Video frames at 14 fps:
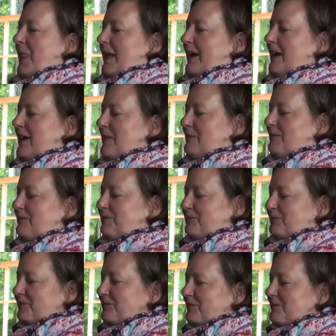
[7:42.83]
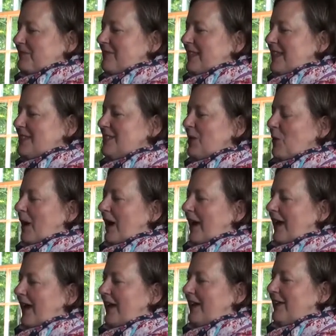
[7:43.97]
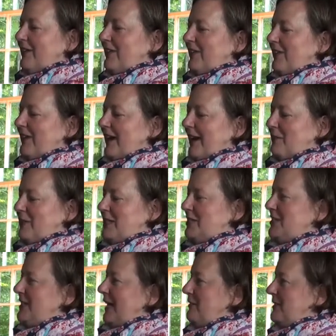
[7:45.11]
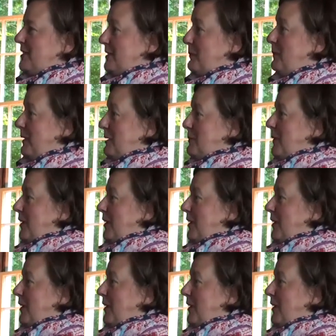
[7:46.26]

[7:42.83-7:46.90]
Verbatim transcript: And um, so I I reached out to Billy